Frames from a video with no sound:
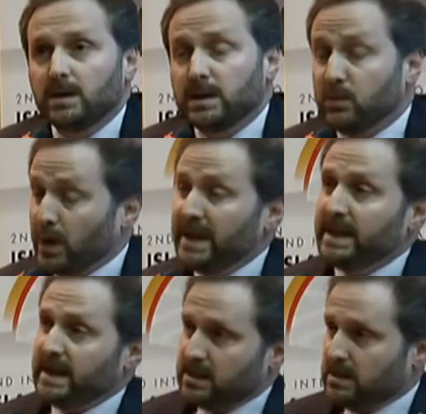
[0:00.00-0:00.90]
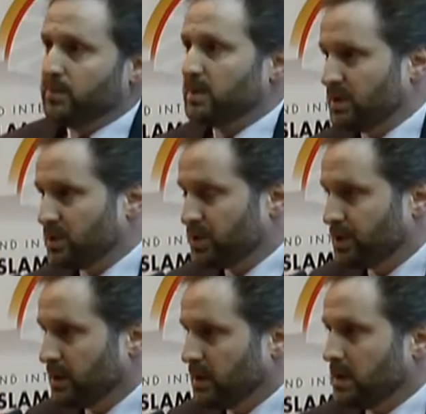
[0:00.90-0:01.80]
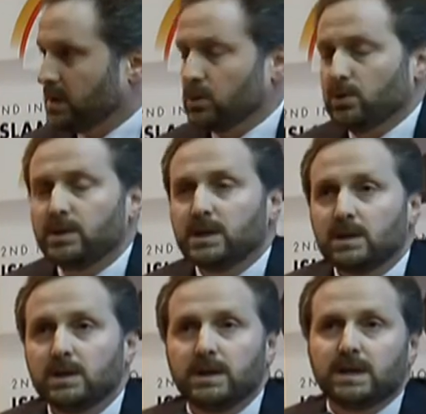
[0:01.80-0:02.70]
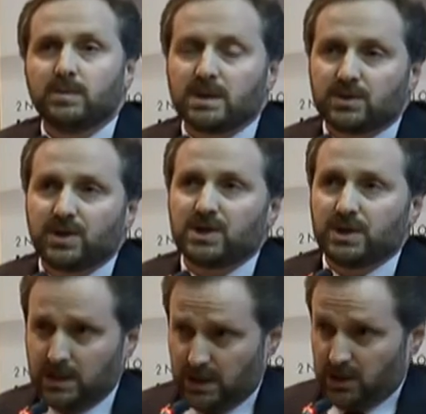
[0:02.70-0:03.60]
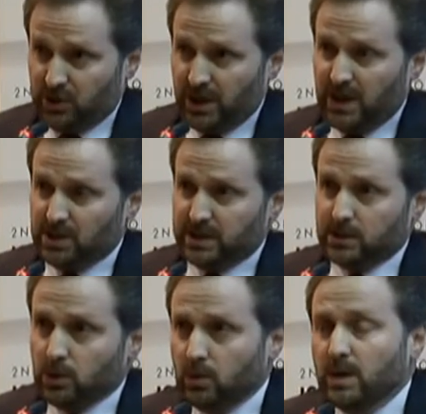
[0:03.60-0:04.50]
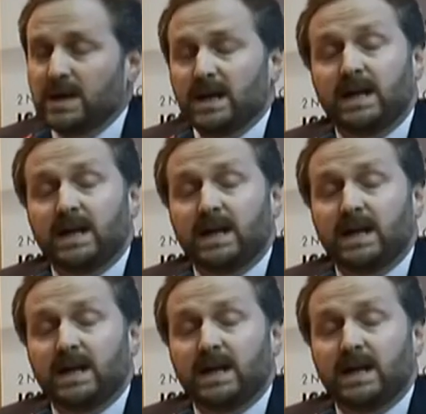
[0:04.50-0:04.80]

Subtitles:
In one night, the British colonial administration changed the law,